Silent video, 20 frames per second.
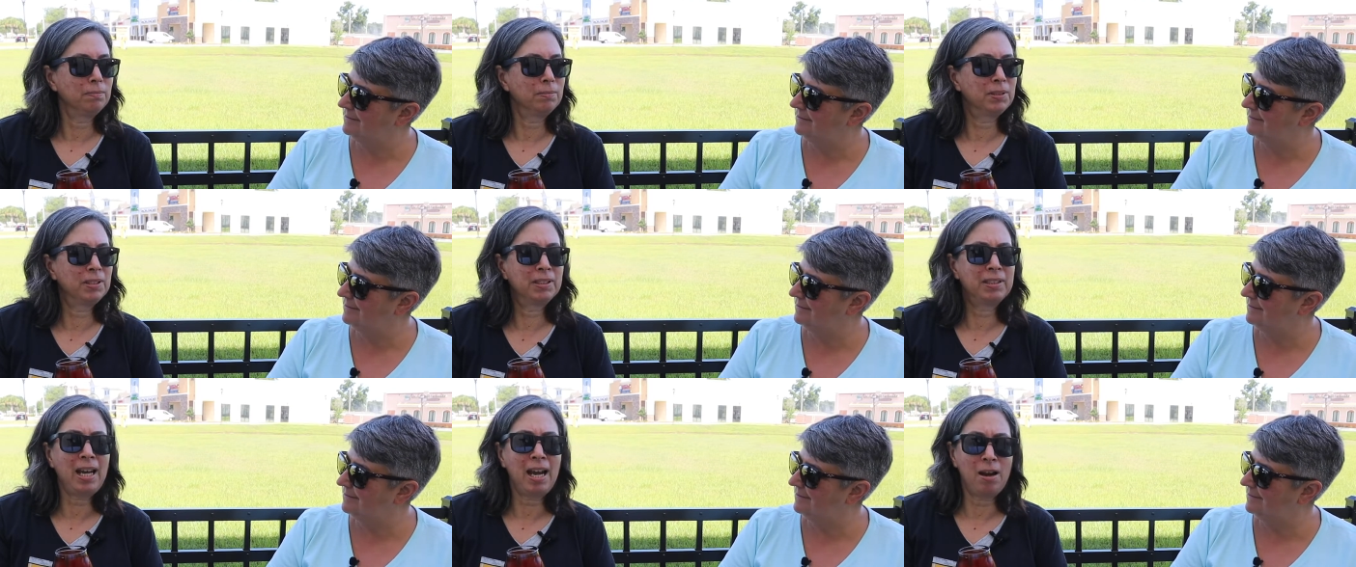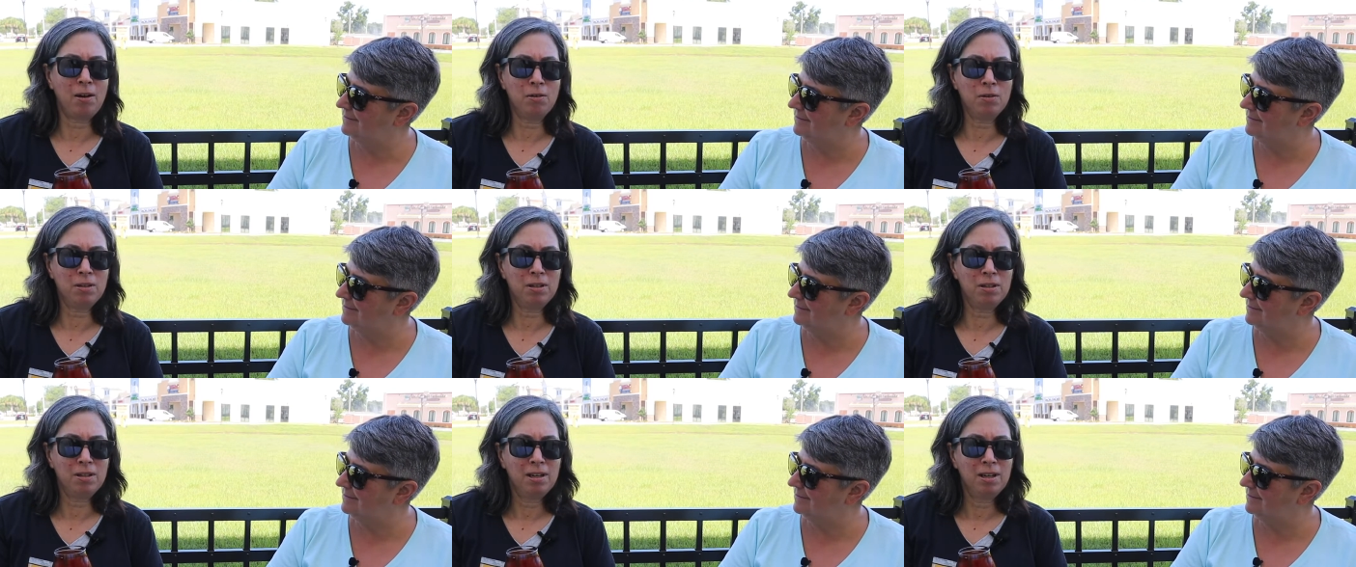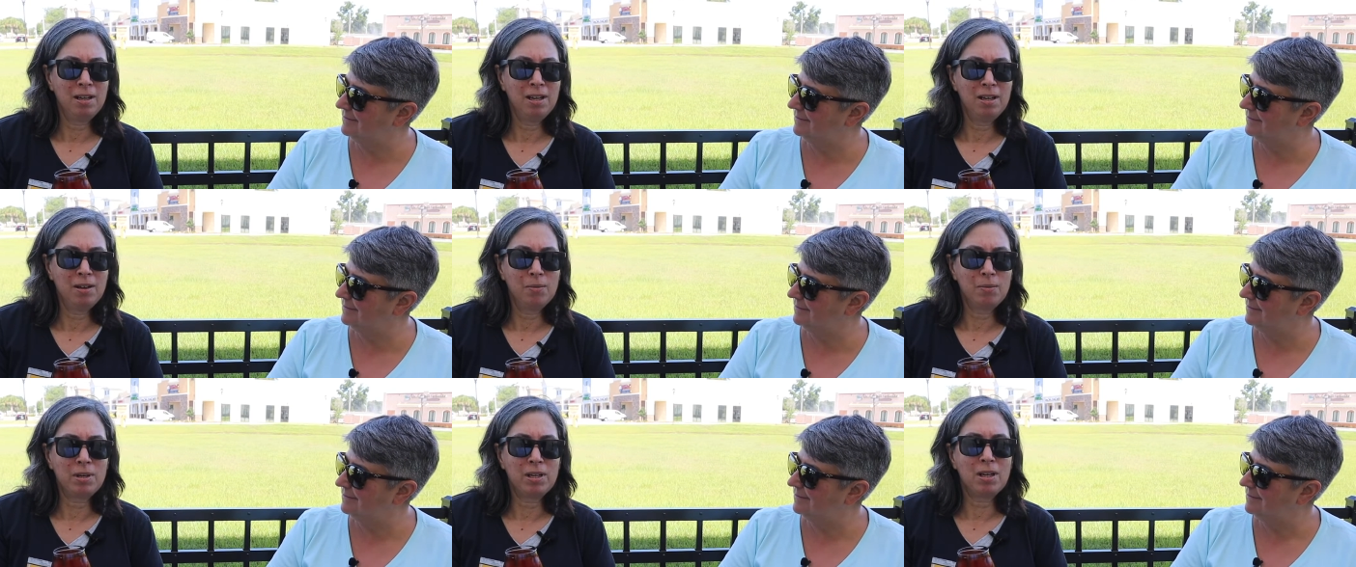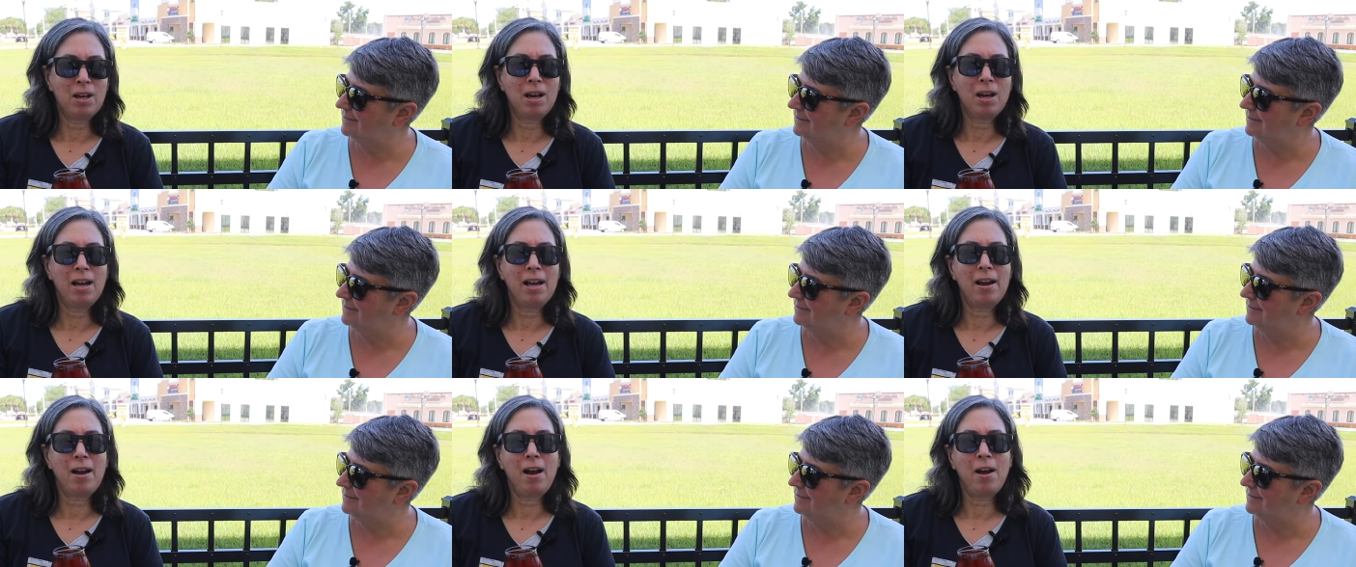Speaker 1: Stout. We
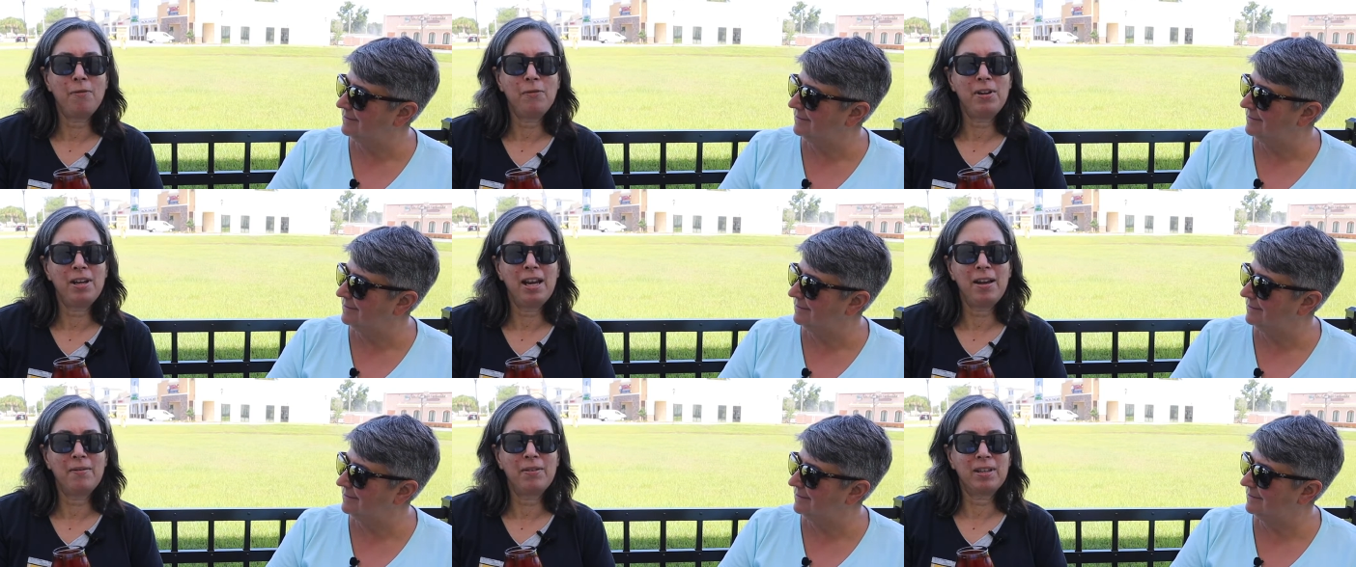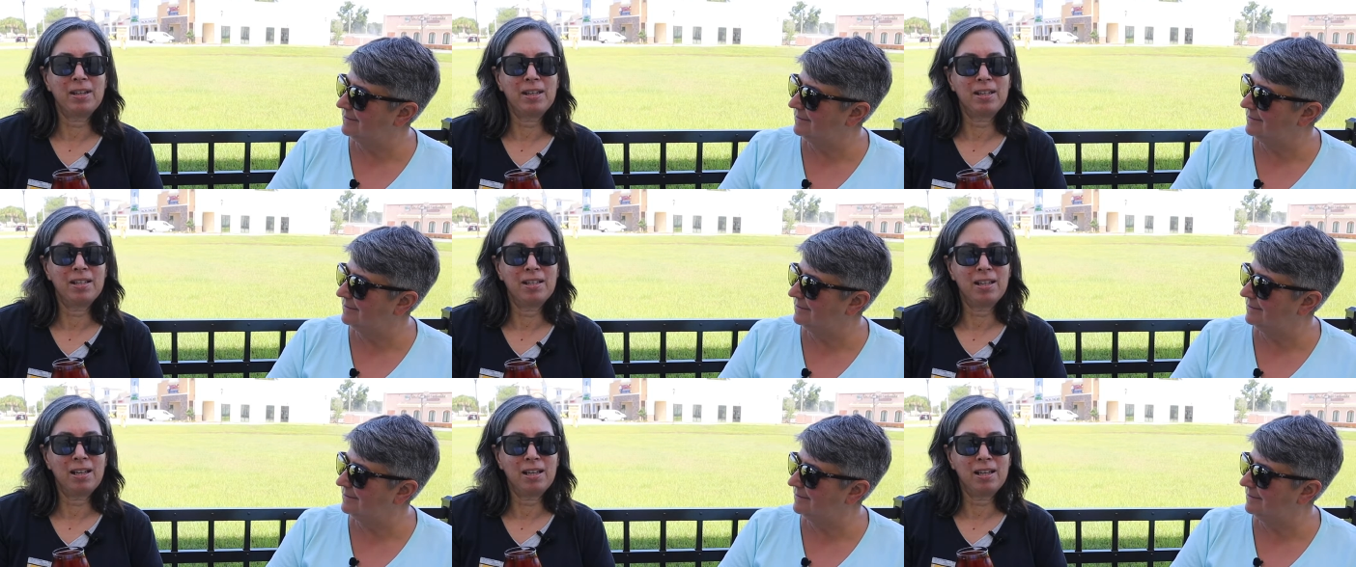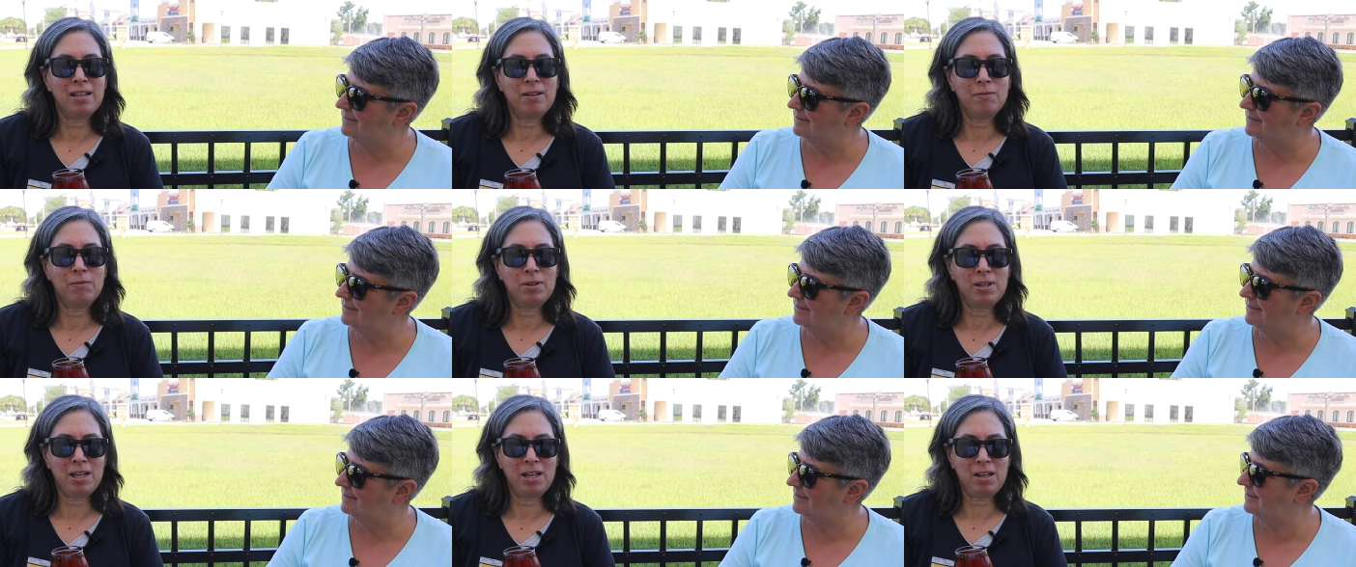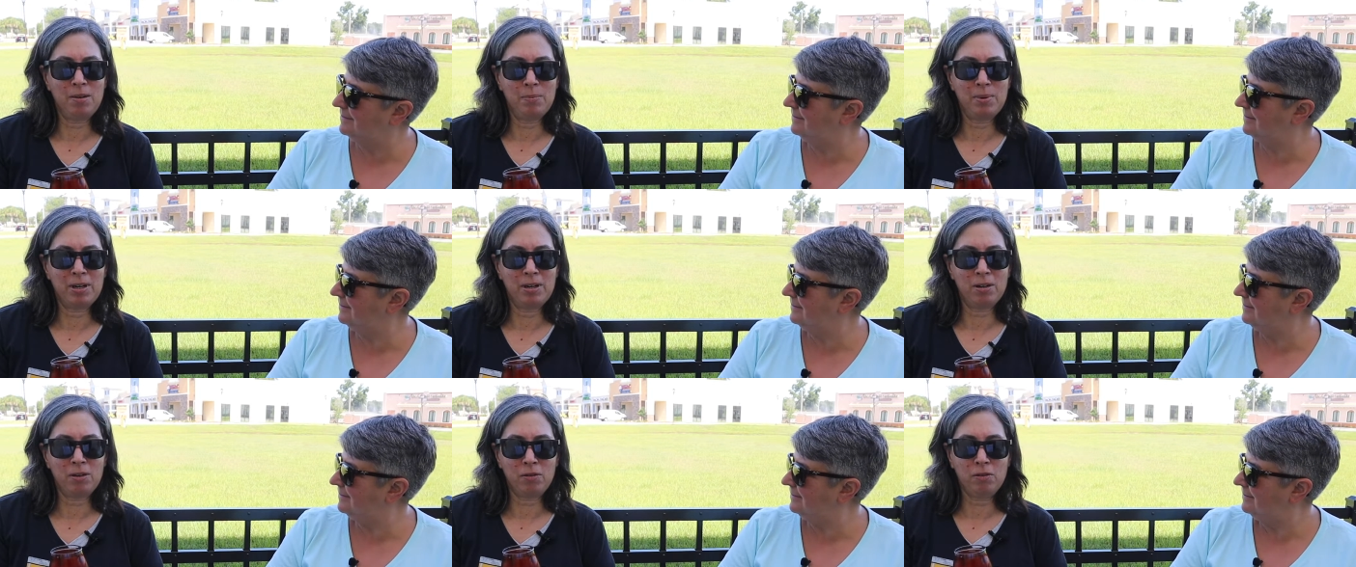often have the Kentucky Vanilla
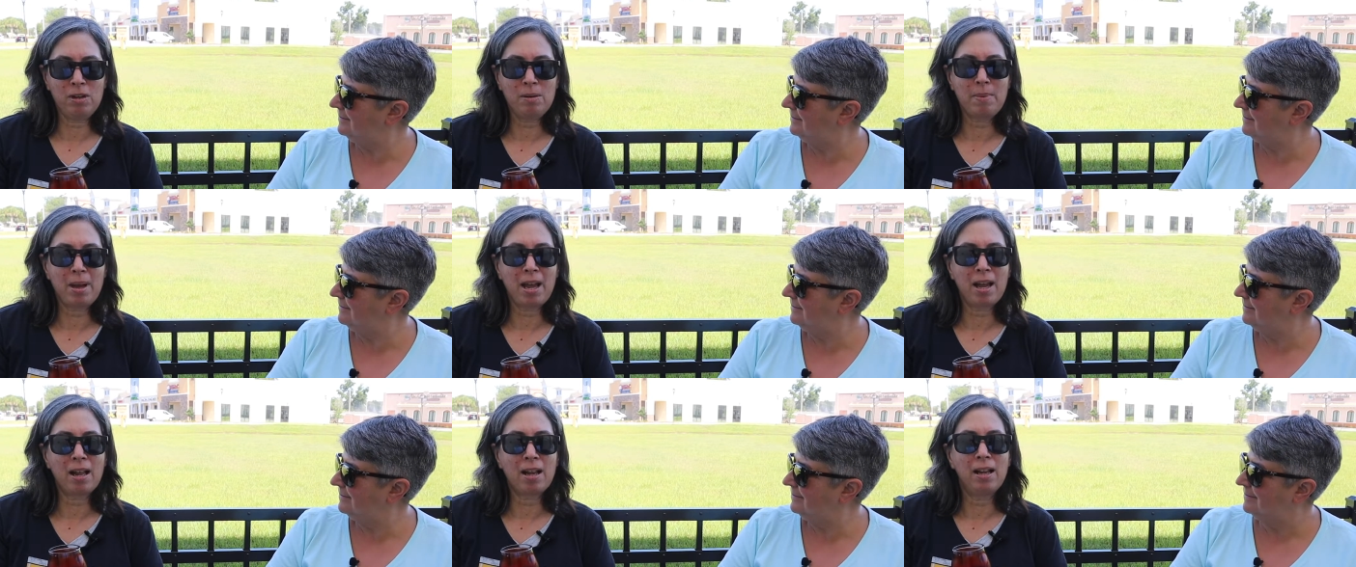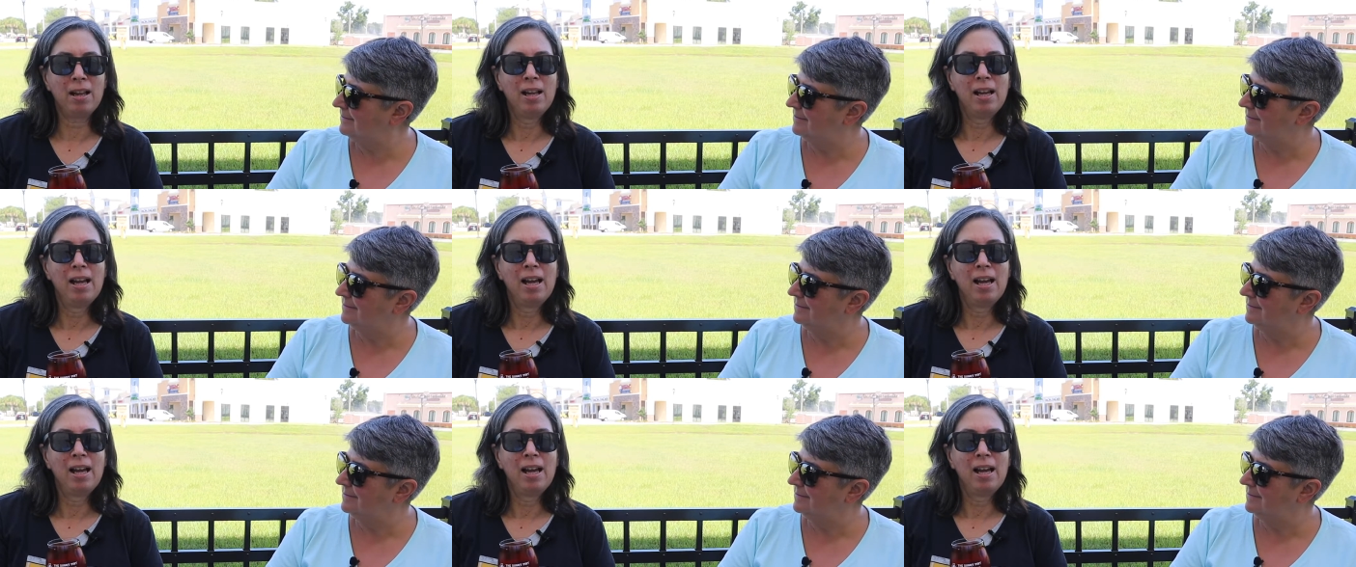Barrel Cream Ale,